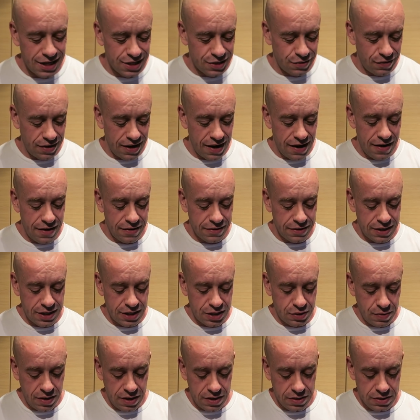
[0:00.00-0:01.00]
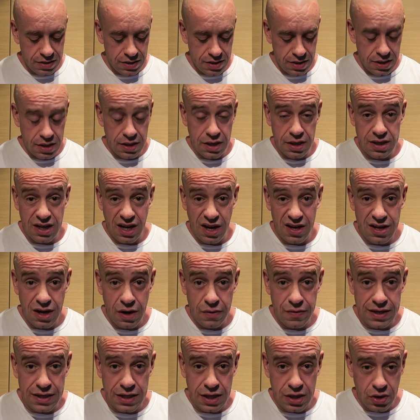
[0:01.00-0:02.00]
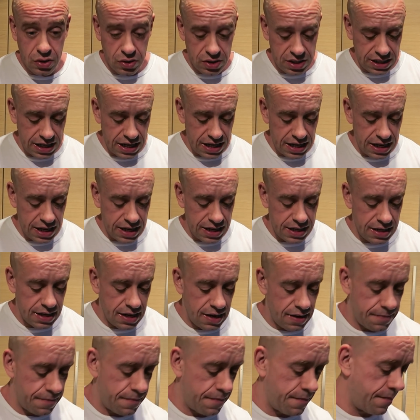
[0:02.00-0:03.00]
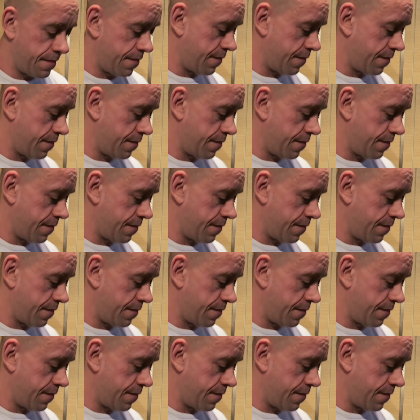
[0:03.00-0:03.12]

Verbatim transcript: things for your health as well. So no reason not to get that in there.